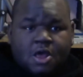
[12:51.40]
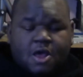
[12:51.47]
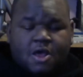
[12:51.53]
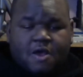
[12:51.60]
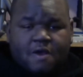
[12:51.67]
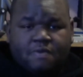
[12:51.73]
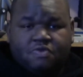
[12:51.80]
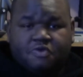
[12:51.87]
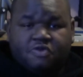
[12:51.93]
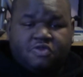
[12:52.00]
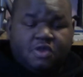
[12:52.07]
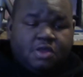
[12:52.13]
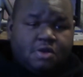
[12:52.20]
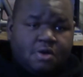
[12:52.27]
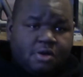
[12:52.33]
The
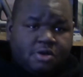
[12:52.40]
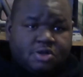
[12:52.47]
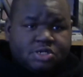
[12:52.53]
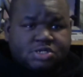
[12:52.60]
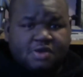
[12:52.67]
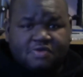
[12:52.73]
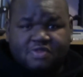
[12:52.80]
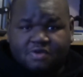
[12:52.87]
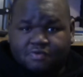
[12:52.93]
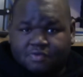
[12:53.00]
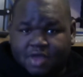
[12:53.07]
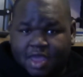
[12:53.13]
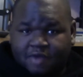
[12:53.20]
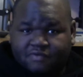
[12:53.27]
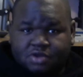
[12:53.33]
seat on it is just a
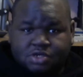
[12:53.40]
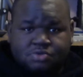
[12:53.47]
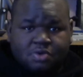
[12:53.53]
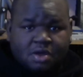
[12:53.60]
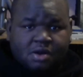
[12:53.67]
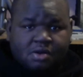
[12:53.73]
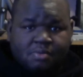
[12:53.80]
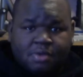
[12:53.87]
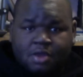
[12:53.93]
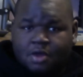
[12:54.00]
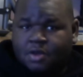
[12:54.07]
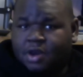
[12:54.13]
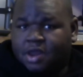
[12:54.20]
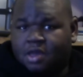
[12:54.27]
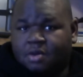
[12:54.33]
average
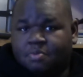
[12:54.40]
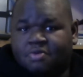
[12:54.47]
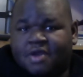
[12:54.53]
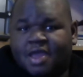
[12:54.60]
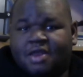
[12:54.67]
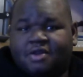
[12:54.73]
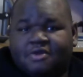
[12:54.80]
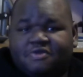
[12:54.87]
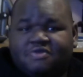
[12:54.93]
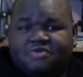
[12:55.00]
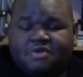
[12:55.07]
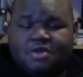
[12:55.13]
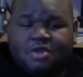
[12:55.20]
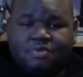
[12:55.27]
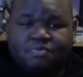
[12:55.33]
run-of-the-mill, non-branded
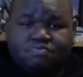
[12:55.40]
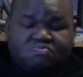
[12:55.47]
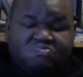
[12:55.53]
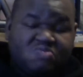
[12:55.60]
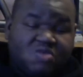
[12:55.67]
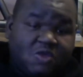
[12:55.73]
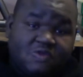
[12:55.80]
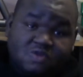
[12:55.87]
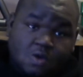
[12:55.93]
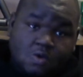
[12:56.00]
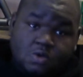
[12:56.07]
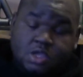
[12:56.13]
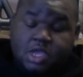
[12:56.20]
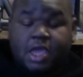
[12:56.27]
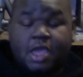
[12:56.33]
seat. It's
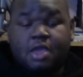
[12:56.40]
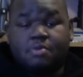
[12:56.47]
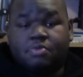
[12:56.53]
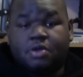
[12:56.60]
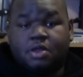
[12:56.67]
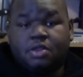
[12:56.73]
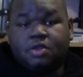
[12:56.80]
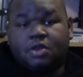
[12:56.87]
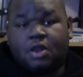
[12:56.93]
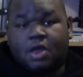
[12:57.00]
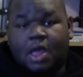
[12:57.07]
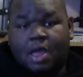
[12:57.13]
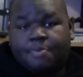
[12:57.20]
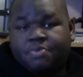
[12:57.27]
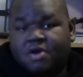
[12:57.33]
okay, but you know,
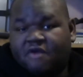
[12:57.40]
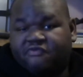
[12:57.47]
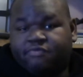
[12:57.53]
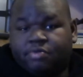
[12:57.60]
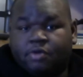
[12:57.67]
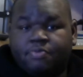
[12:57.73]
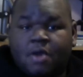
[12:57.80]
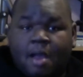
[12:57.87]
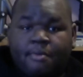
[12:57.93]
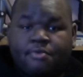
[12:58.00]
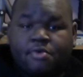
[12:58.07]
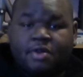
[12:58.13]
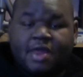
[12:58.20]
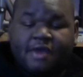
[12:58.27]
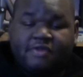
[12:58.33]
I preferably
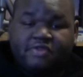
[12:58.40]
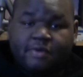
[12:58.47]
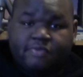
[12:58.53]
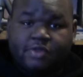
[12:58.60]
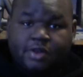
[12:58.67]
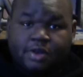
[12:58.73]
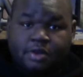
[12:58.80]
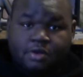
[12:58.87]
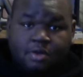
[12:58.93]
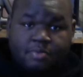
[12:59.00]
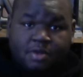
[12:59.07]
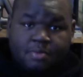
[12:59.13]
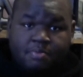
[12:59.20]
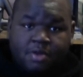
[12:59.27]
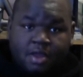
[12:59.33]
probably would like something a little
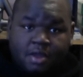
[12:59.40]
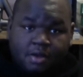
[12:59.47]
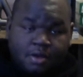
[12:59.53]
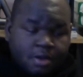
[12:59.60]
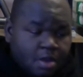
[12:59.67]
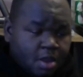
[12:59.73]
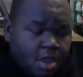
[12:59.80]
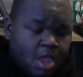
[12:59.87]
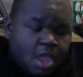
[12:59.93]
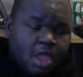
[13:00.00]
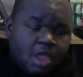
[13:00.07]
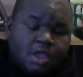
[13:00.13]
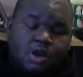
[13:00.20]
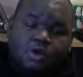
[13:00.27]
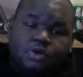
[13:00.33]
bit bigger,
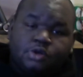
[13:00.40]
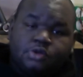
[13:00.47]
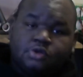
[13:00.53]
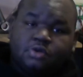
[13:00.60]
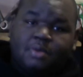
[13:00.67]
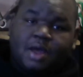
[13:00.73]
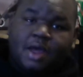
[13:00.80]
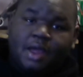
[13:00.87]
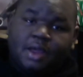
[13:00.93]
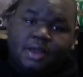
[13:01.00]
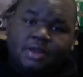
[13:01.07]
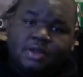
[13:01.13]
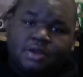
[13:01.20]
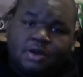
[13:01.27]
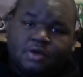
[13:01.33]
you know, due to my
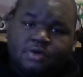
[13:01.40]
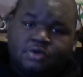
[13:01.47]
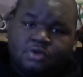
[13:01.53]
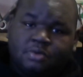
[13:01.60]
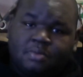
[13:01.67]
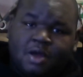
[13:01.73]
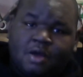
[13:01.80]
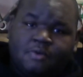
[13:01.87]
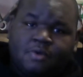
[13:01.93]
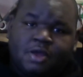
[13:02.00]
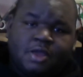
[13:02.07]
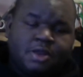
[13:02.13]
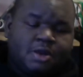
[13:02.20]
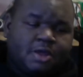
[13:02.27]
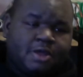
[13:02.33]

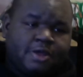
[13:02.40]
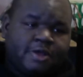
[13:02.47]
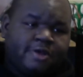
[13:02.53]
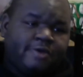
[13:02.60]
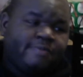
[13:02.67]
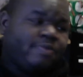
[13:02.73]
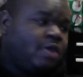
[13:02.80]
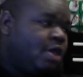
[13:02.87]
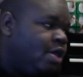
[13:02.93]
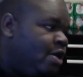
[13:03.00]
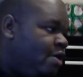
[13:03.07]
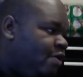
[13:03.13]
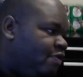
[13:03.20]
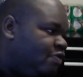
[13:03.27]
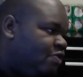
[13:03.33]
weight.
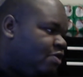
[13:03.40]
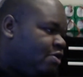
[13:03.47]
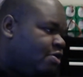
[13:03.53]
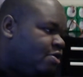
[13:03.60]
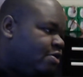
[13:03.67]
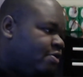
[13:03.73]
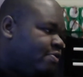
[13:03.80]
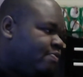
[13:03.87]
The